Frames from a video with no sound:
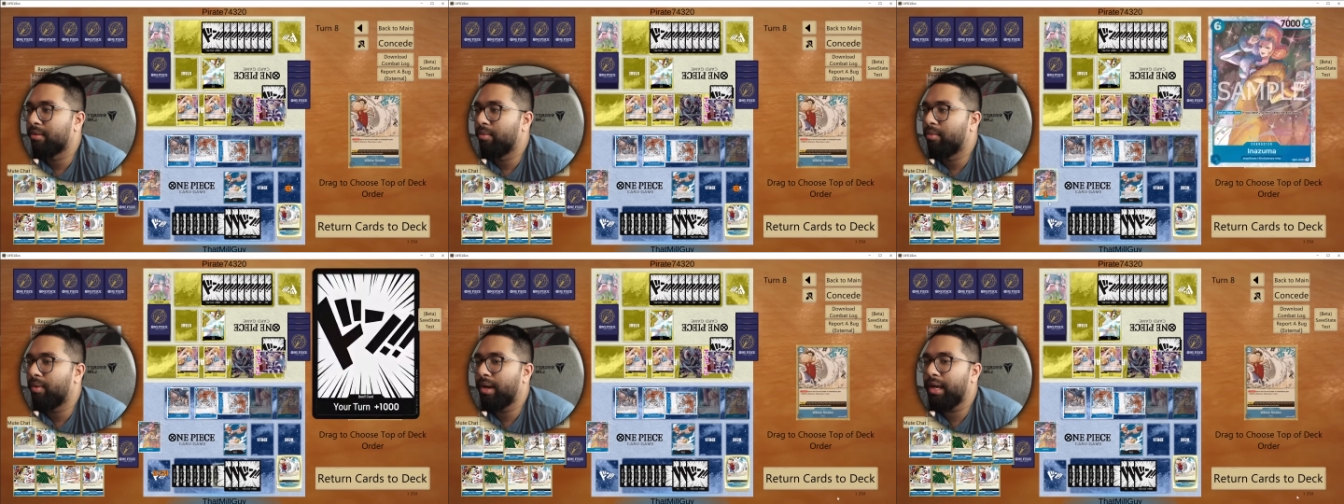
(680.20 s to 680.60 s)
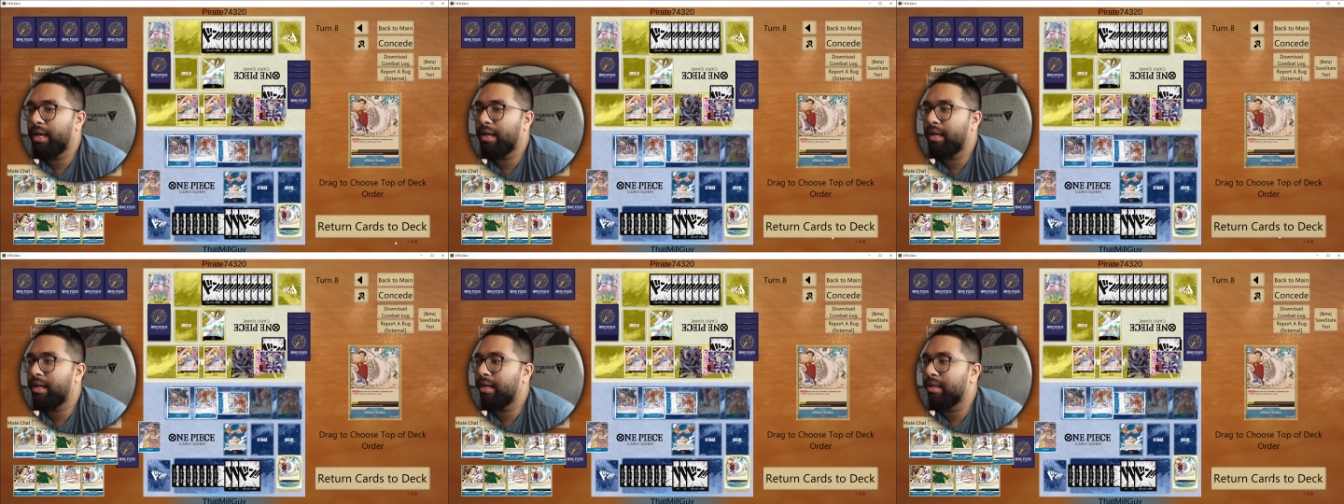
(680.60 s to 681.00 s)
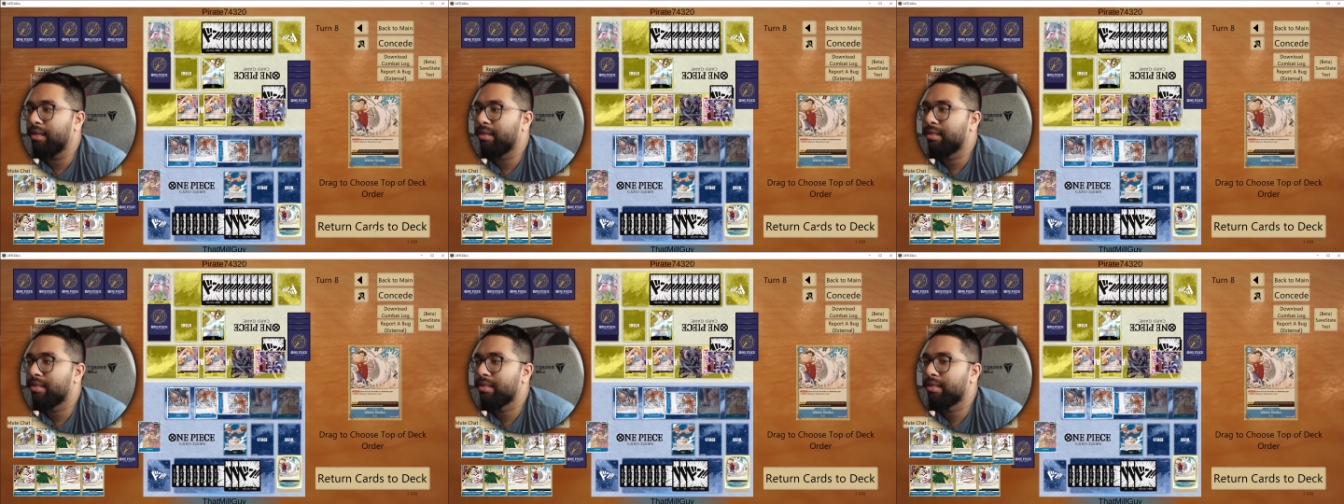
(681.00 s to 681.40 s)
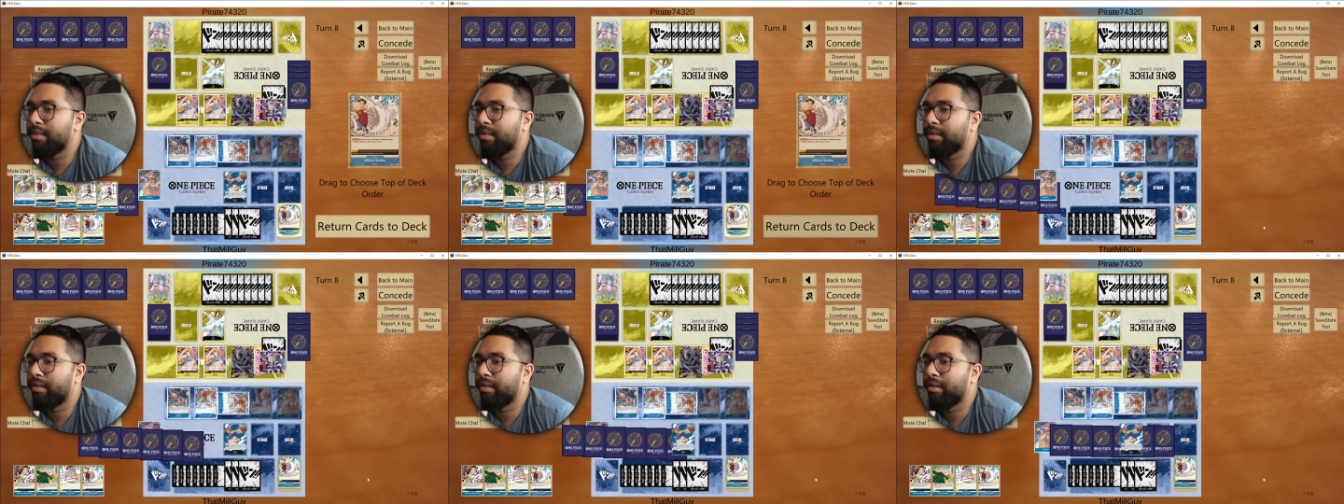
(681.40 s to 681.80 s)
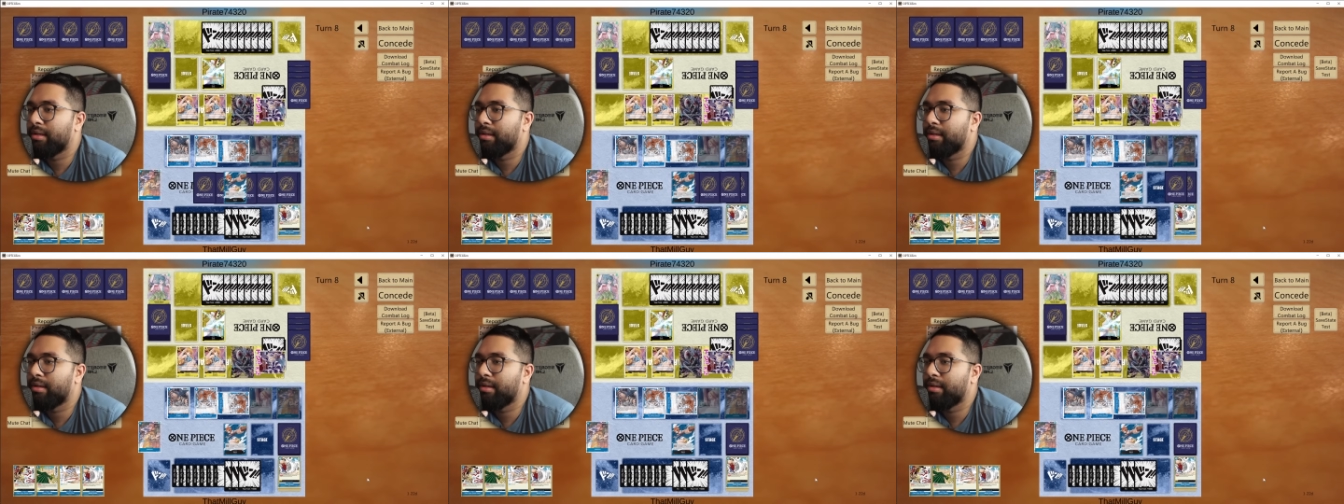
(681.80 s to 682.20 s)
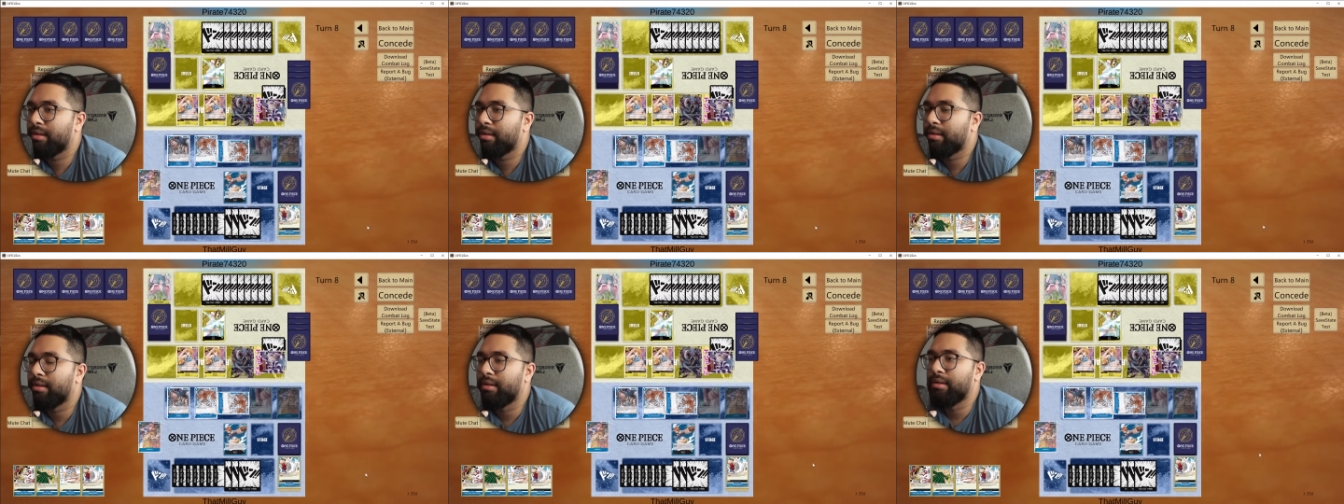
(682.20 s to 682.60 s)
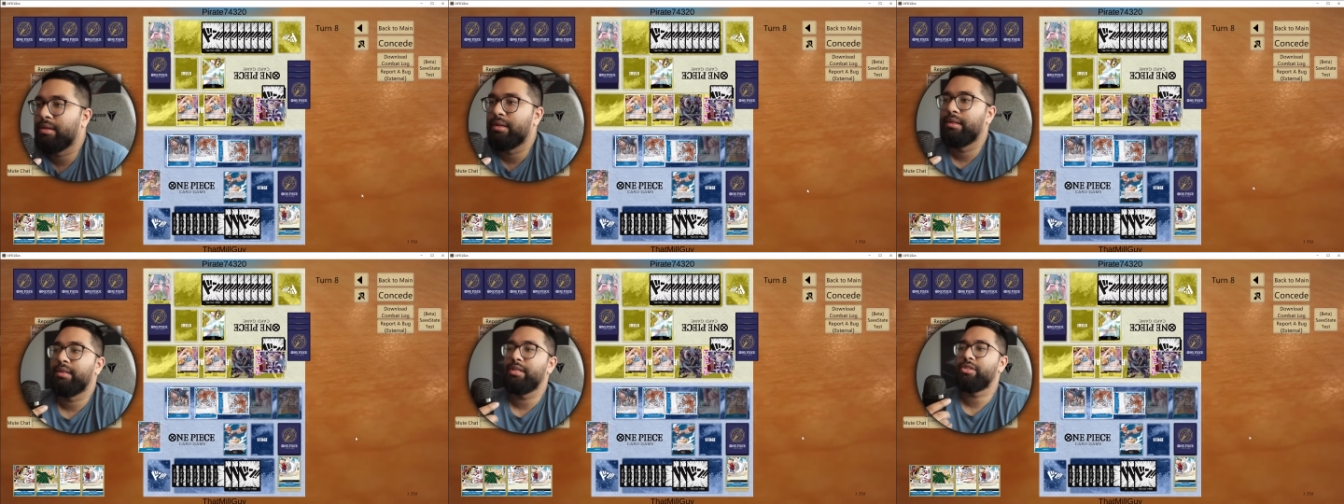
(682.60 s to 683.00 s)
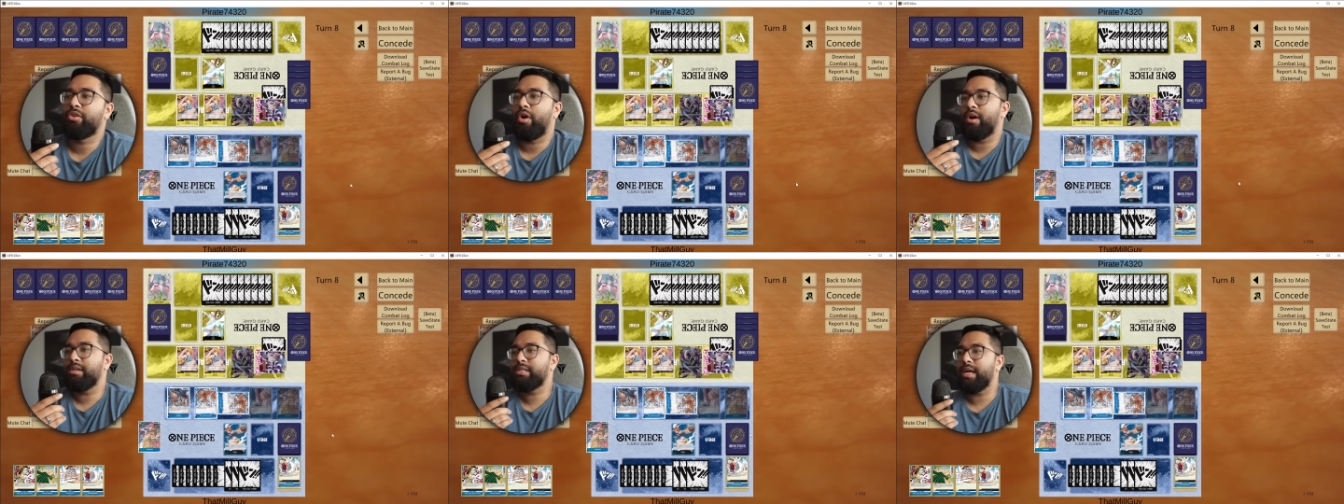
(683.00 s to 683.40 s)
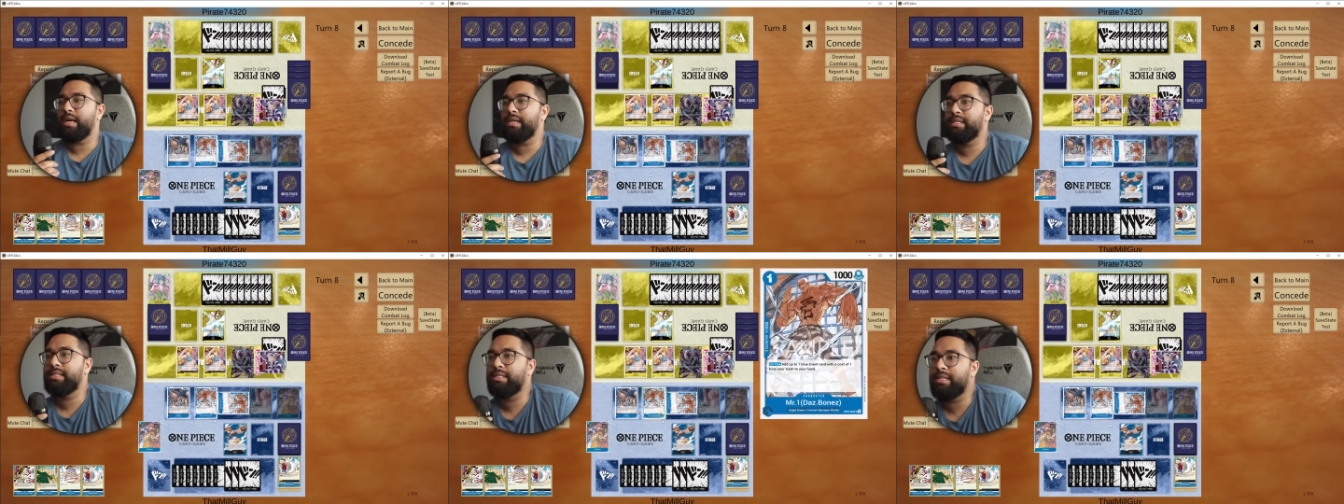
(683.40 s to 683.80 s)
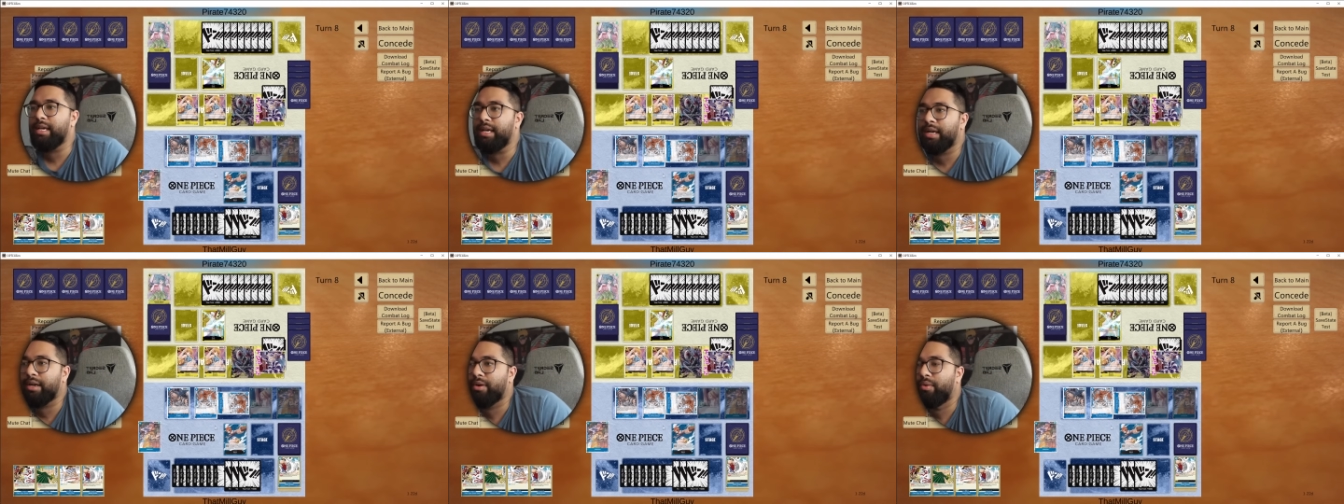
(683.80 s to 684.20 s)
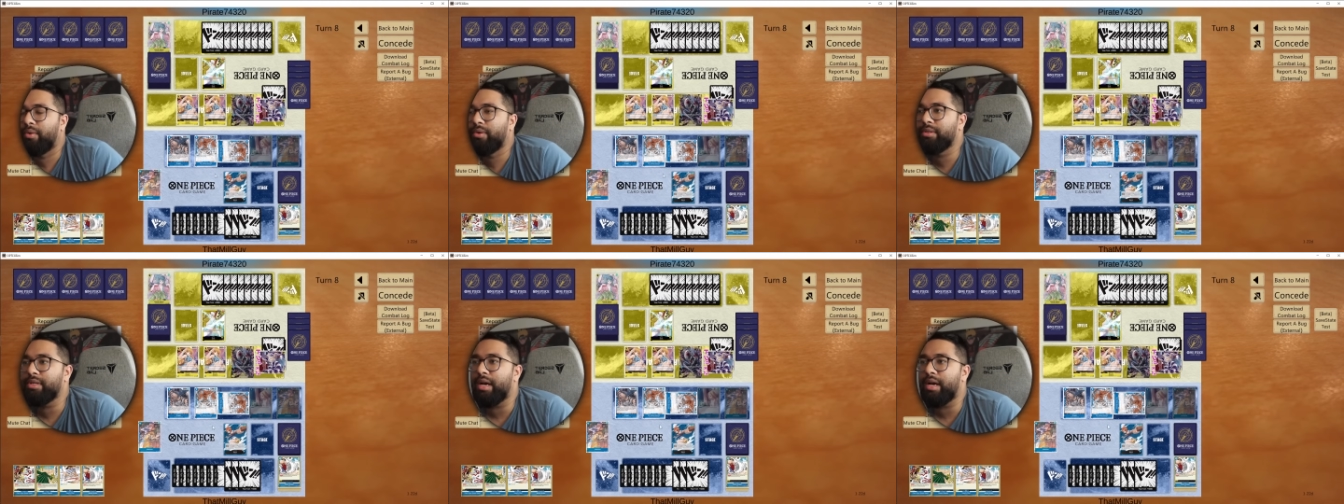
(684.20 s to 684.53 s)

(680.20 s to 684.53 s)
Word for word: Wait. This card's kind of sick. Hold